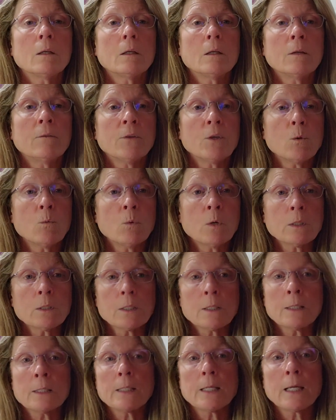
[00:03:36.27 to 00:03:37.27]
If you want
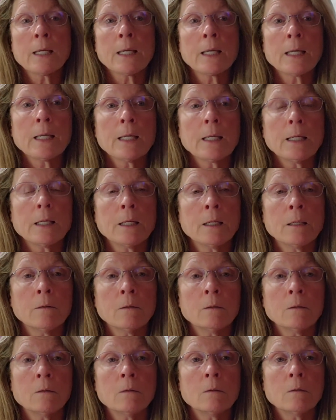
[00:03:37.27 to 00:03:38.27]
to stay
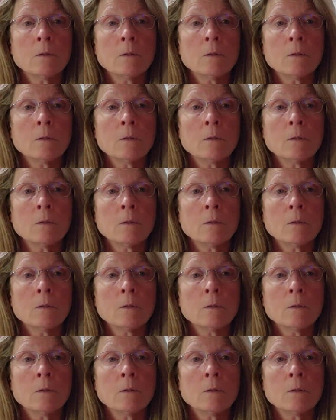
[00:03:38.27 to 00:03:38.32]
in